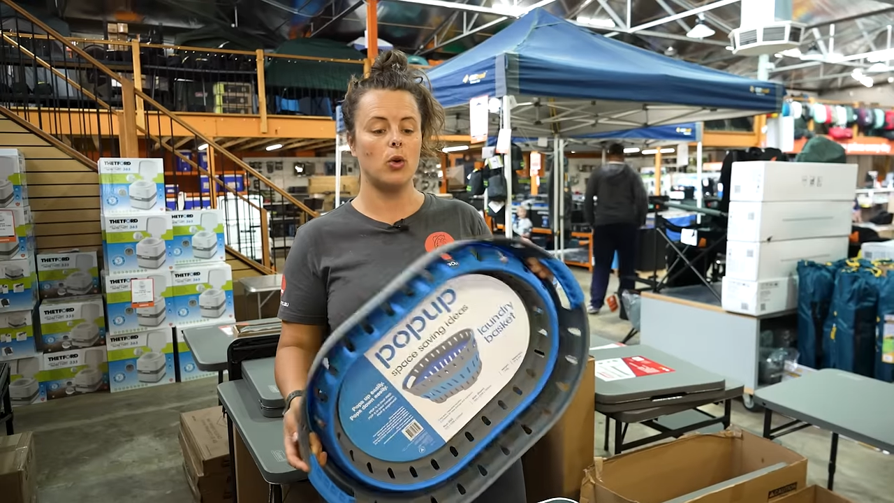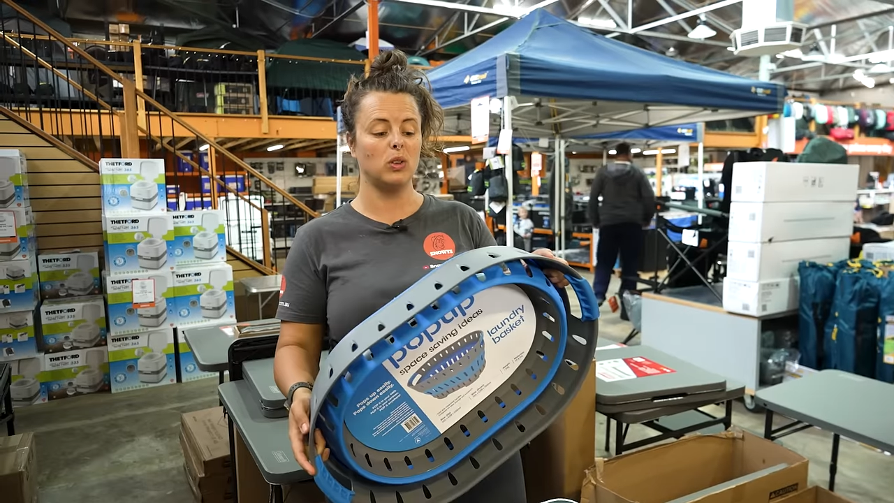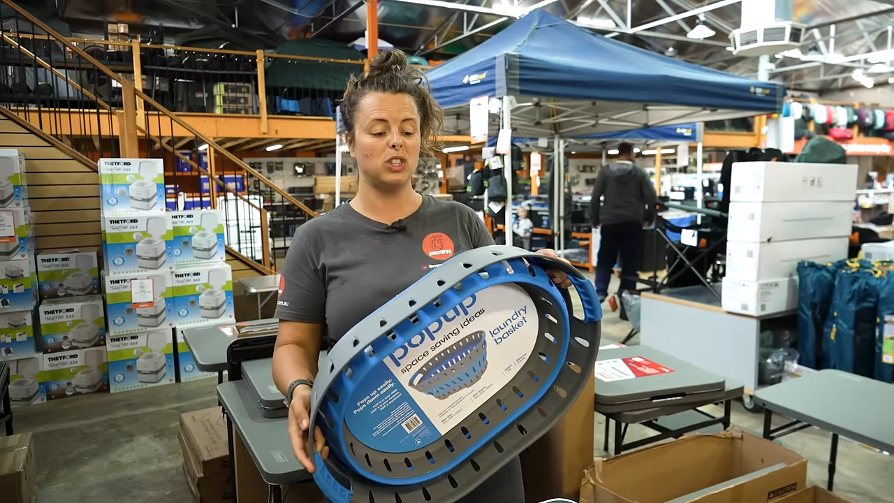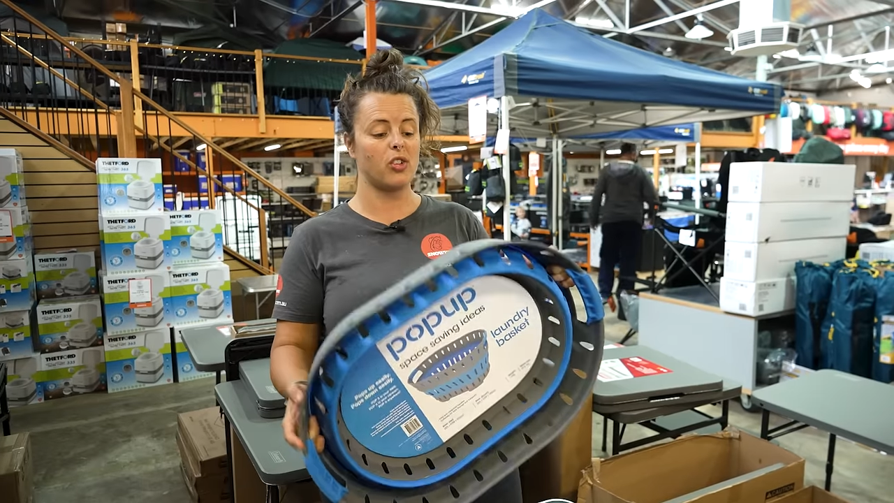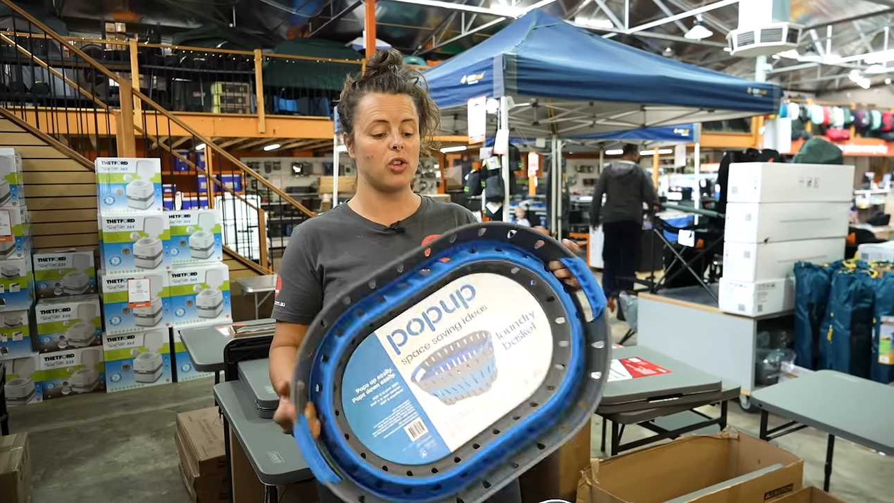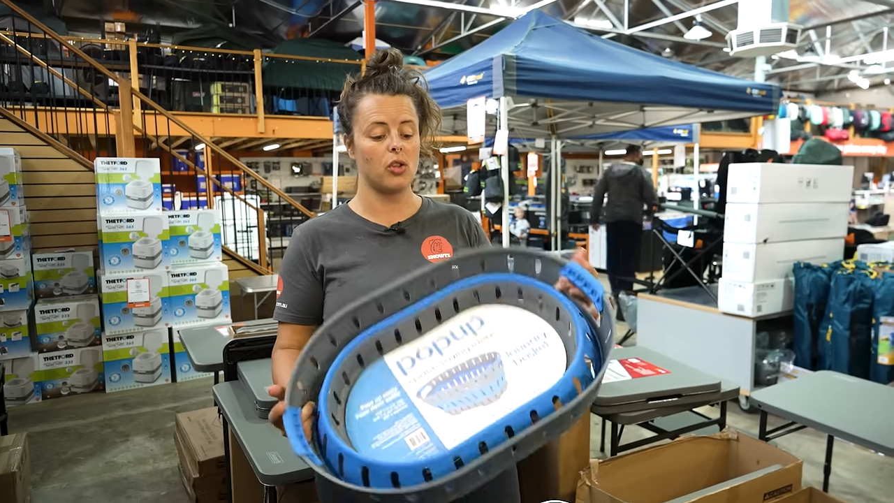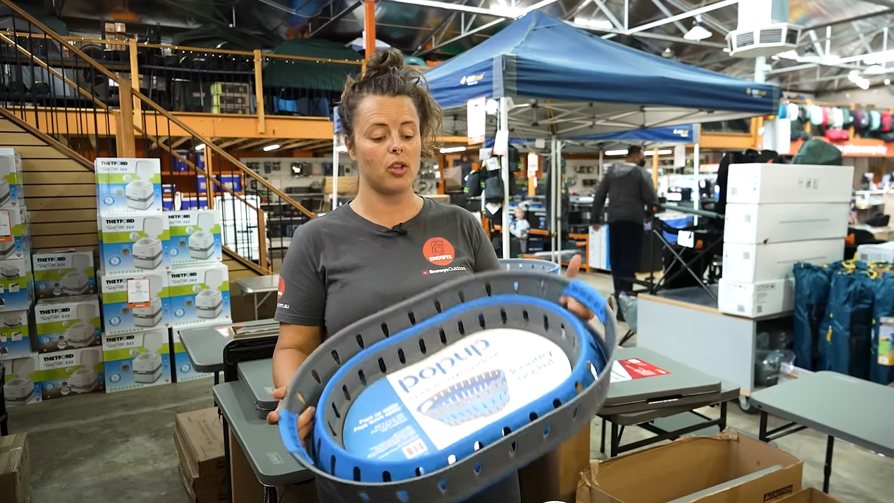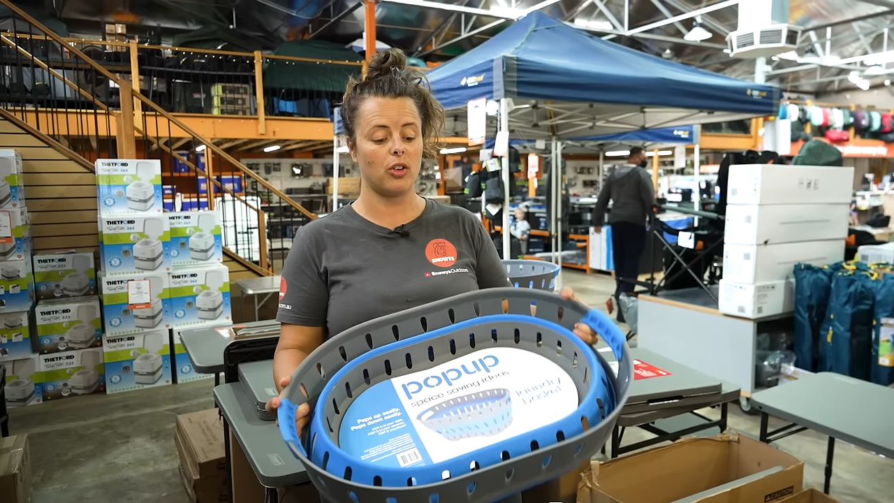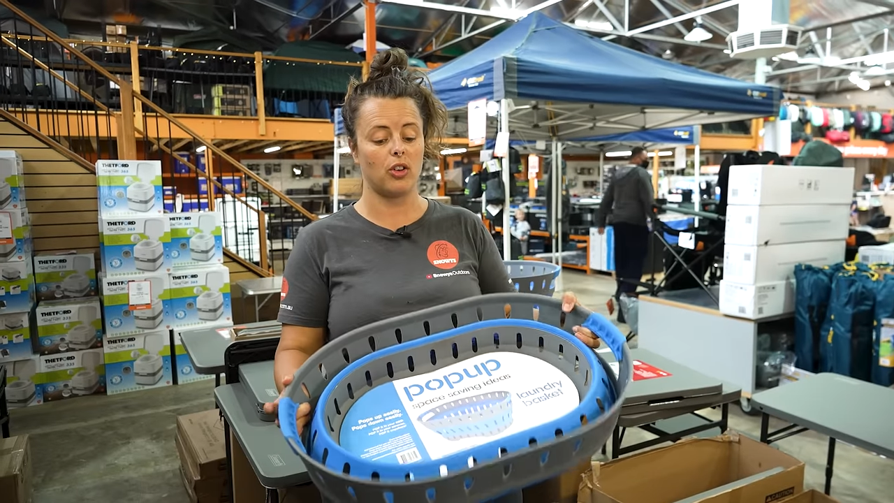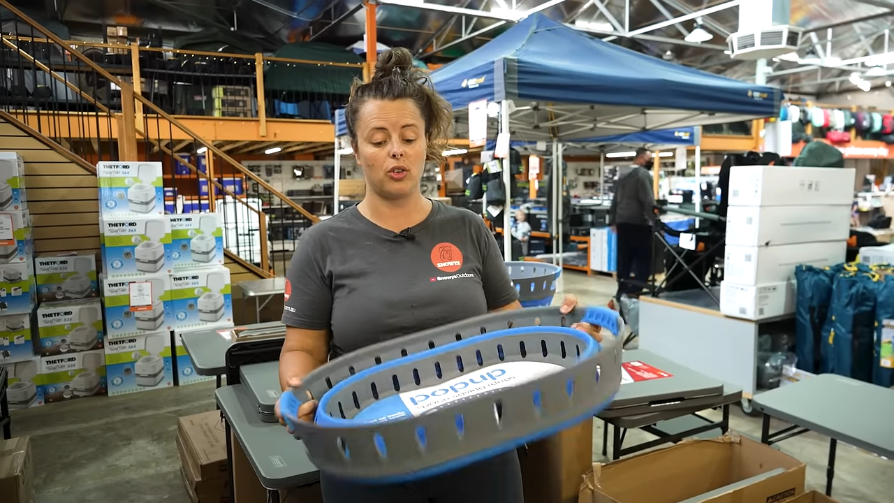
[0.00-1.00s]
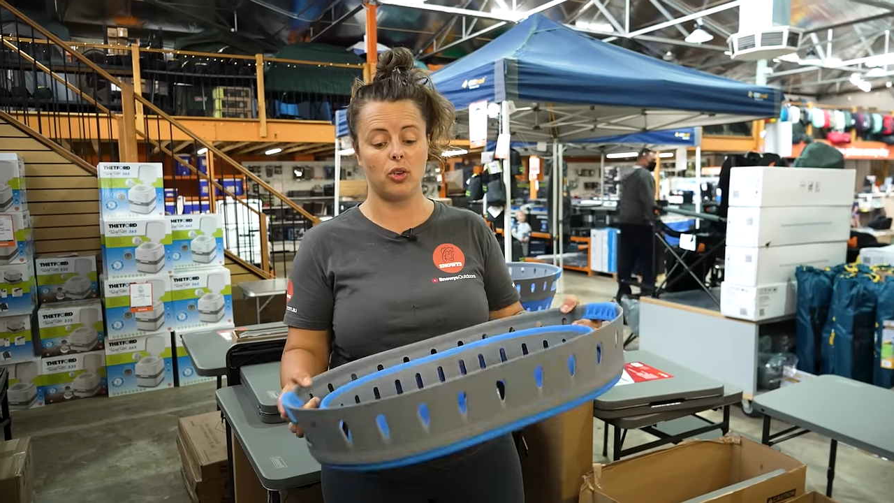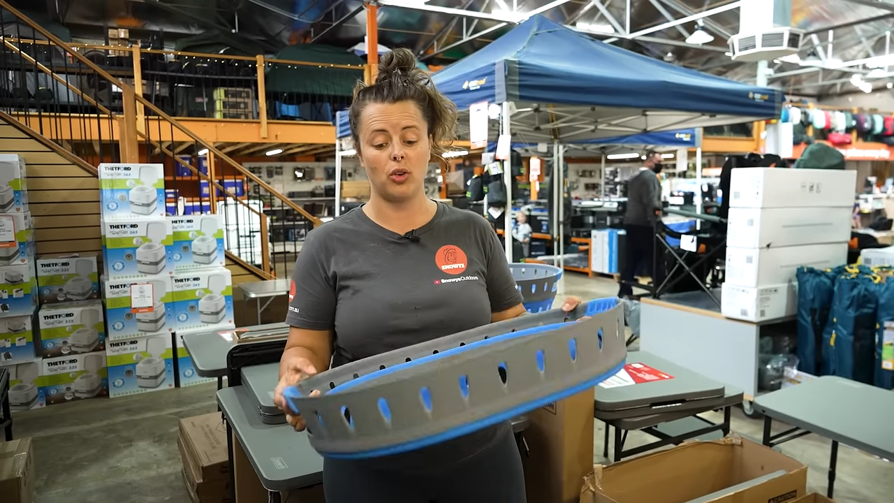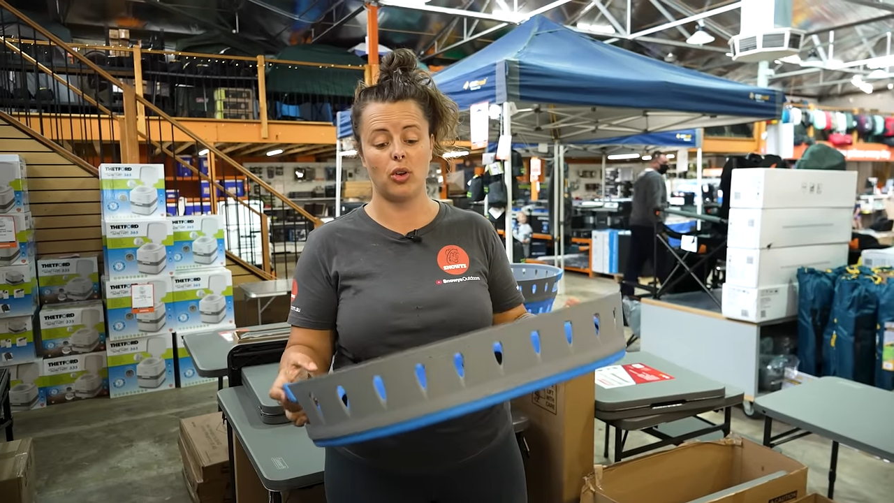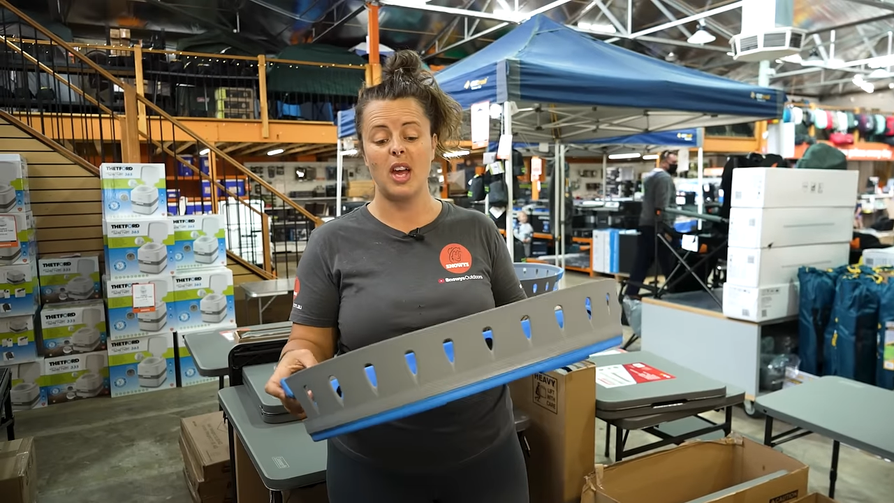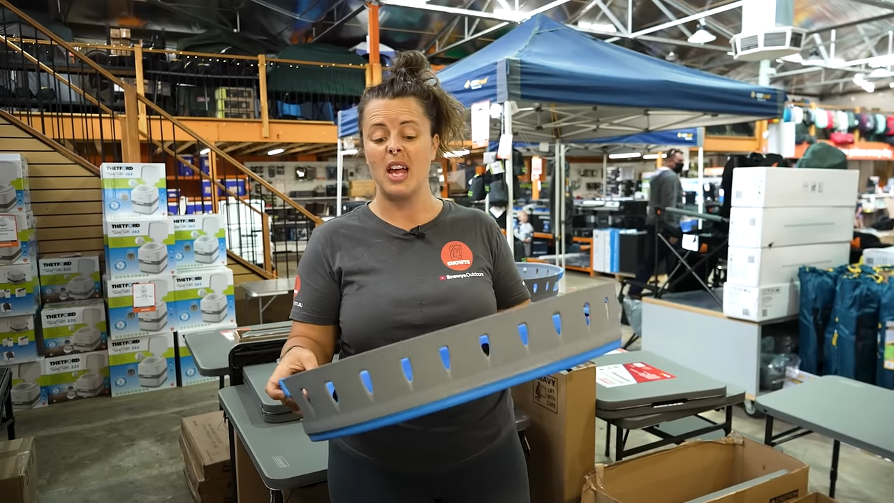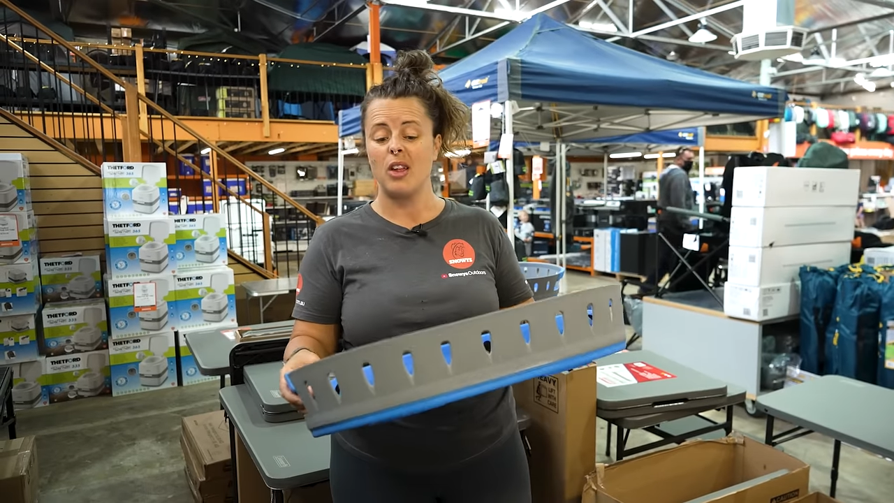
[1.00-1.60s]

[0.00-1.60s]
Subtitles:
or just use it to